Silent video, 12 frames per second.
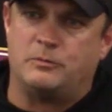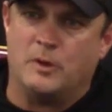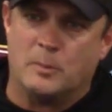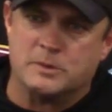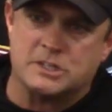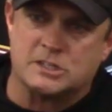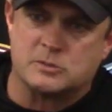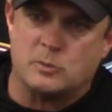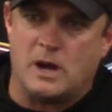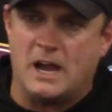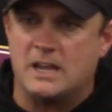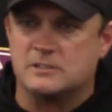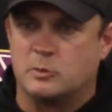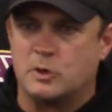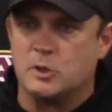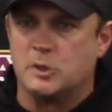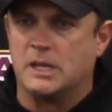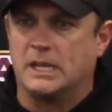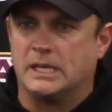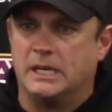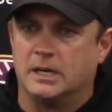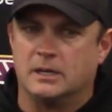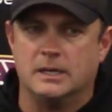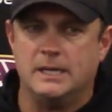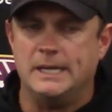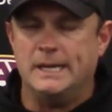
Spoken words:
Field position wise, what are you thinking here?